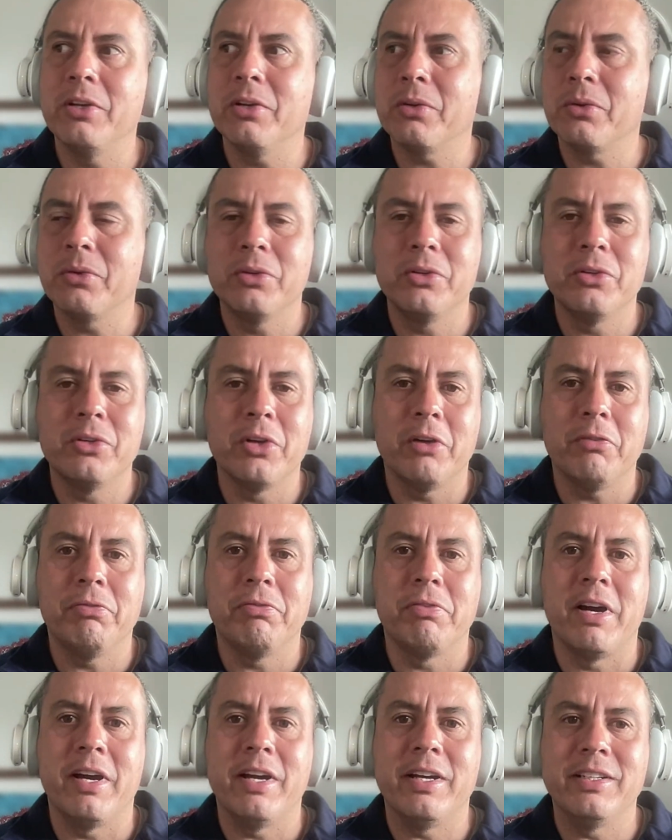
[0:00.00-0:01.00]
You could not
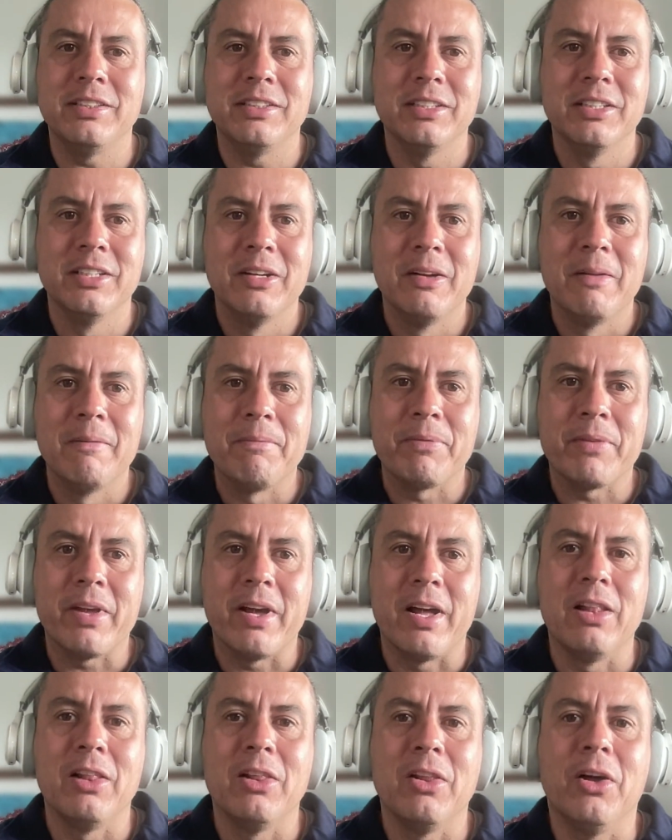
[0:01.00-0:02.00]
find
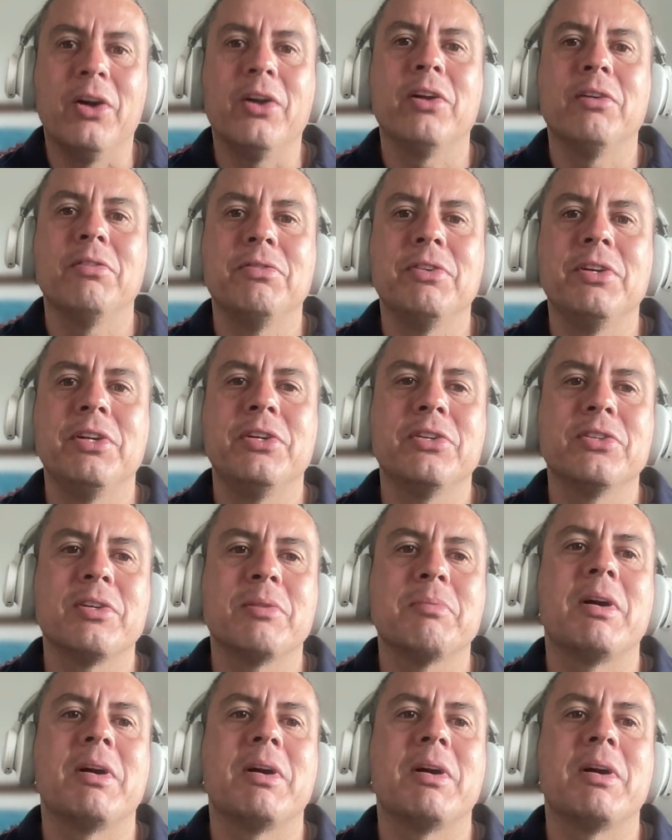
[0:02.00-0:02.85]
a lot of videos